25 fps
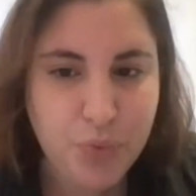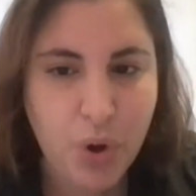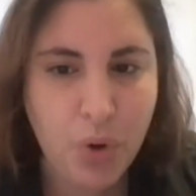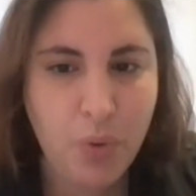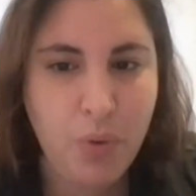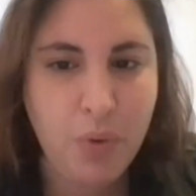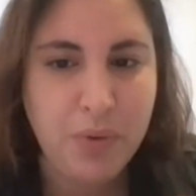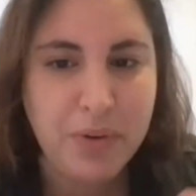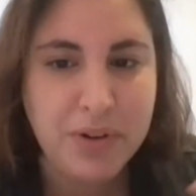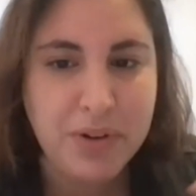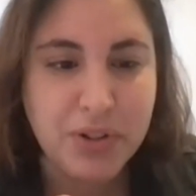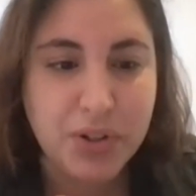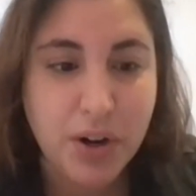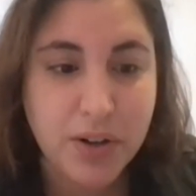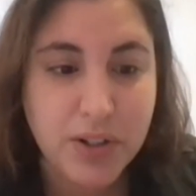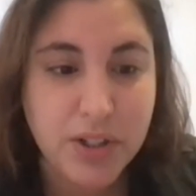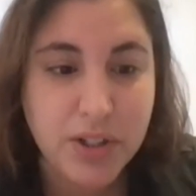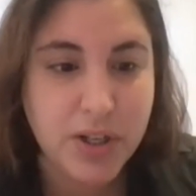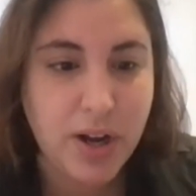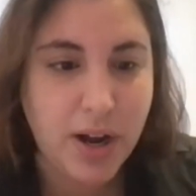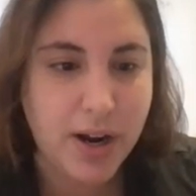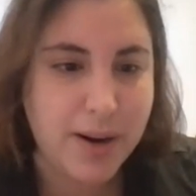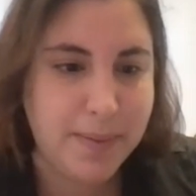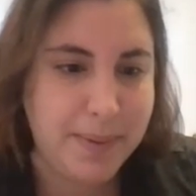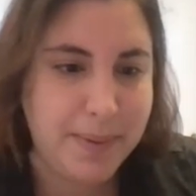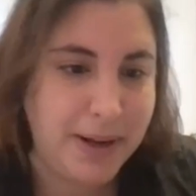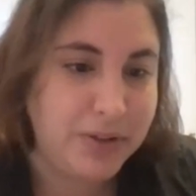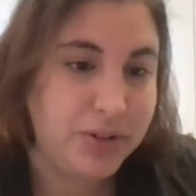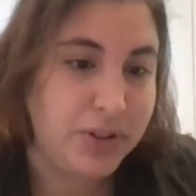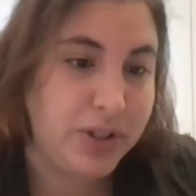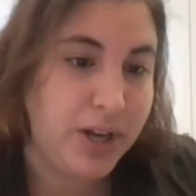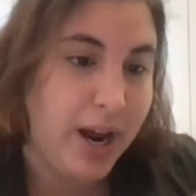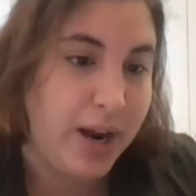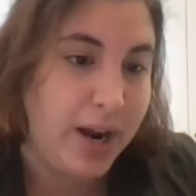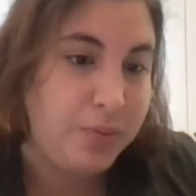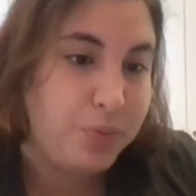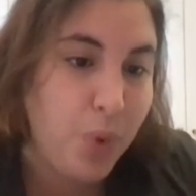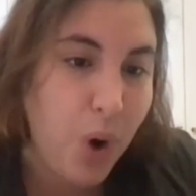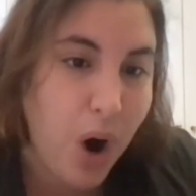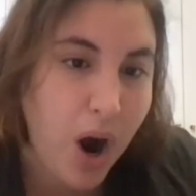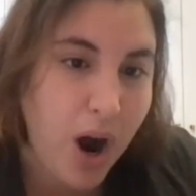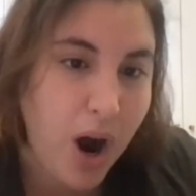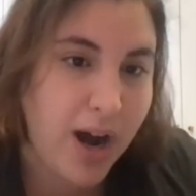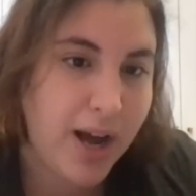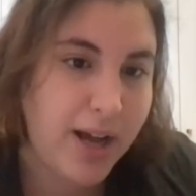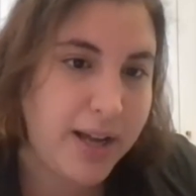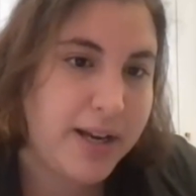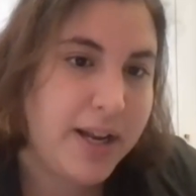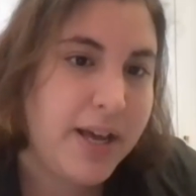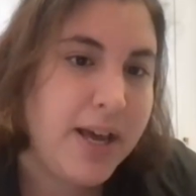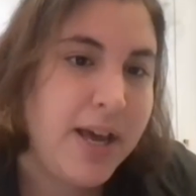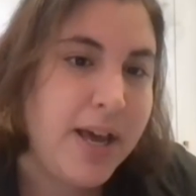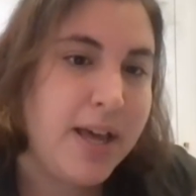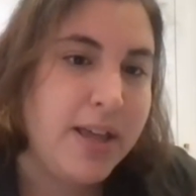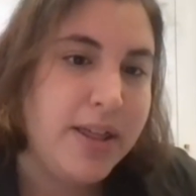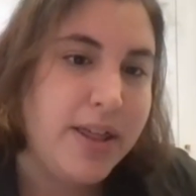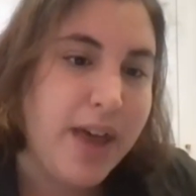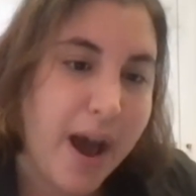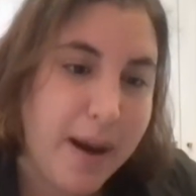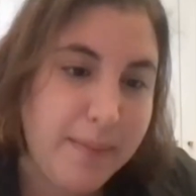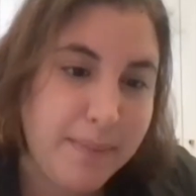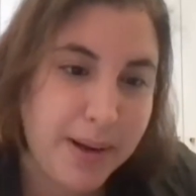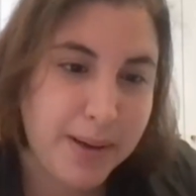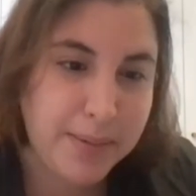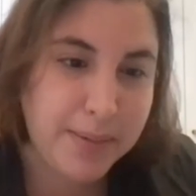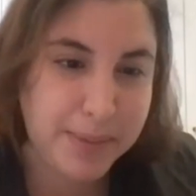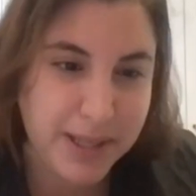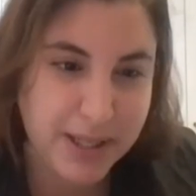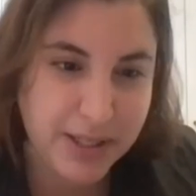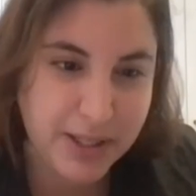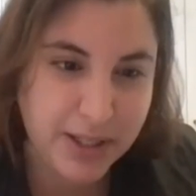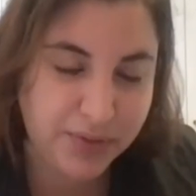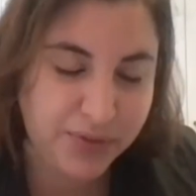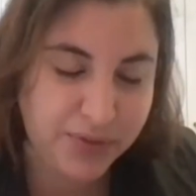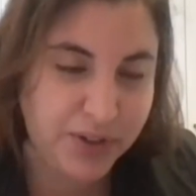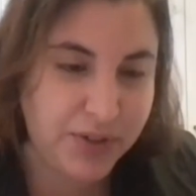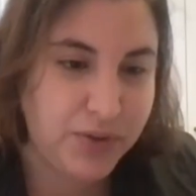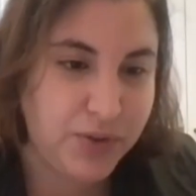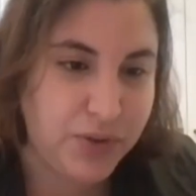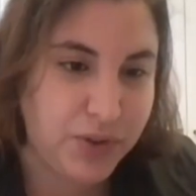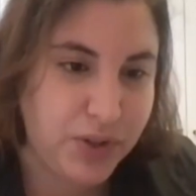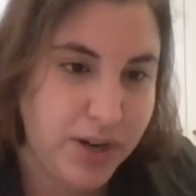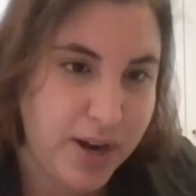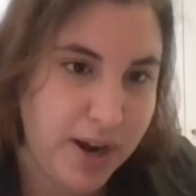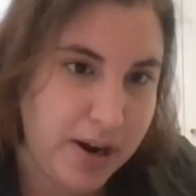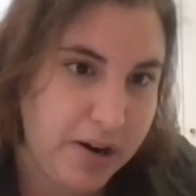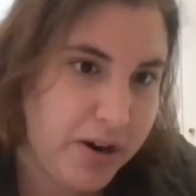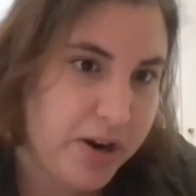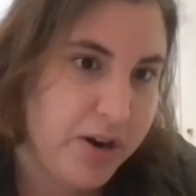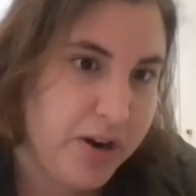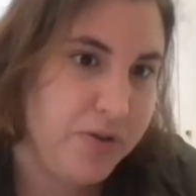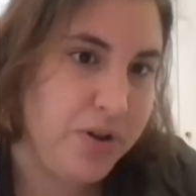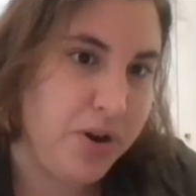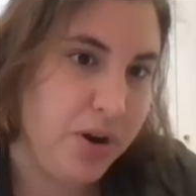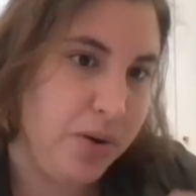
When we start to talk about Taiwan, that might be a different scenario.